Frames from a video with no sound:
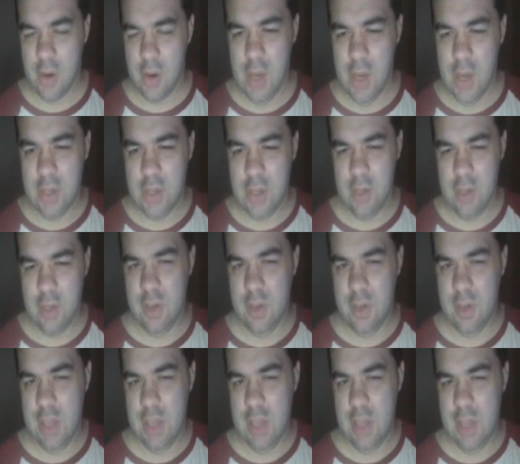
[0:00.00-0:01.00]
puberty
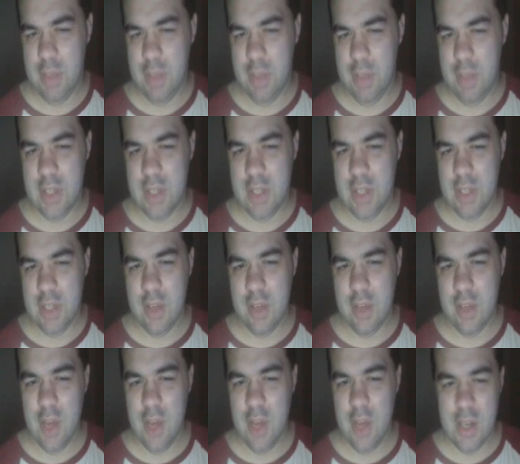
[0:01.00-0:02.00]
or puberty or
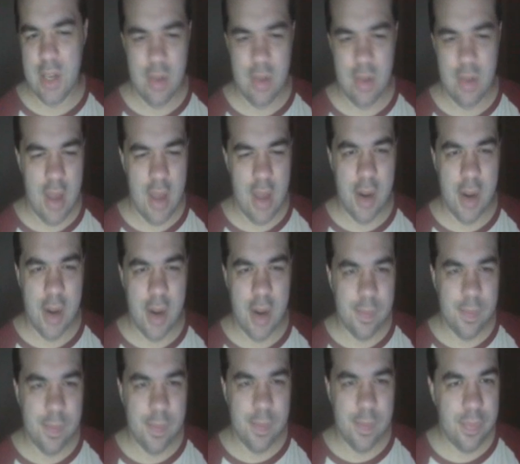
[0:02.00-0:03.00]
whatever or
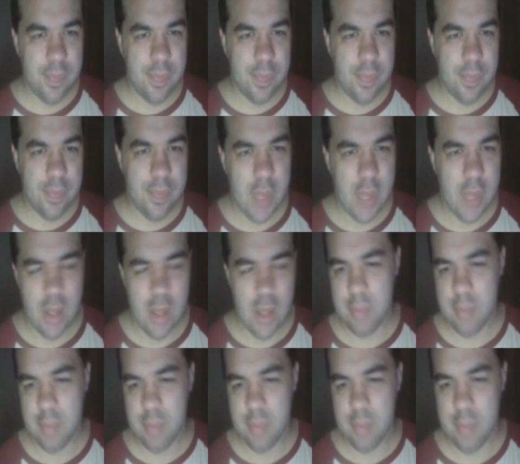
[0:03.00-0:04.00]
whatever you know
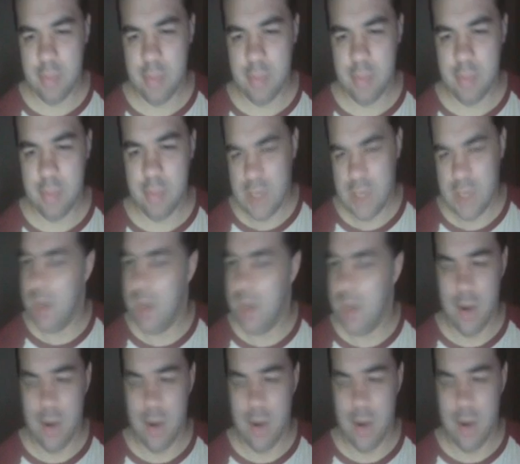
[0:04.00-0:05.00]
through line you want to
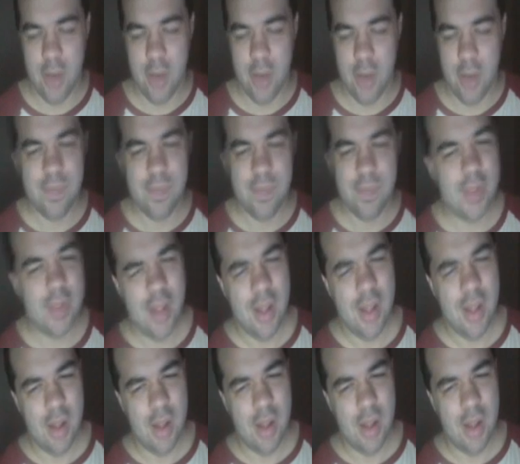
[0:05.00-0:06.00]
see through a more
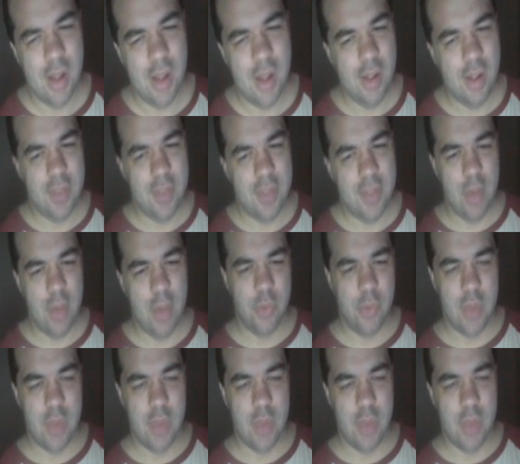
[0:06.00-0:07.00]
like
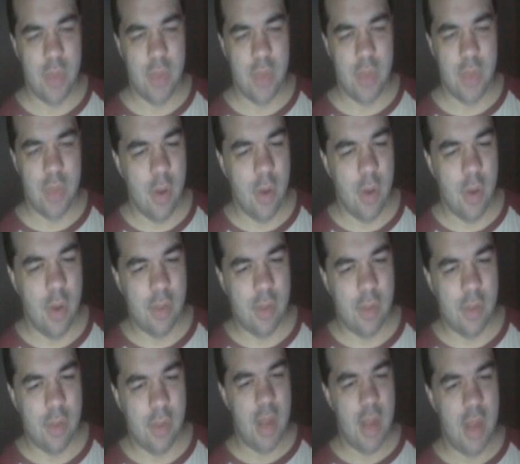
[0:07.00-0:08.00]
human
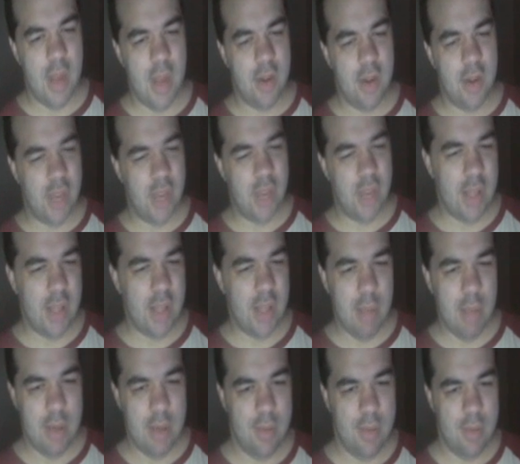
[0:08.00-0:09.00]
connection
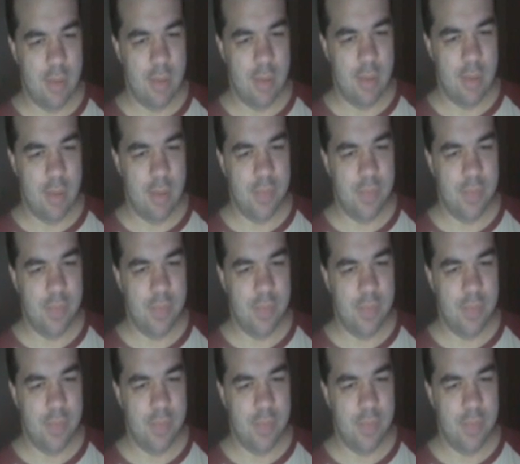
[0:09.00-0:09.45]
vibe.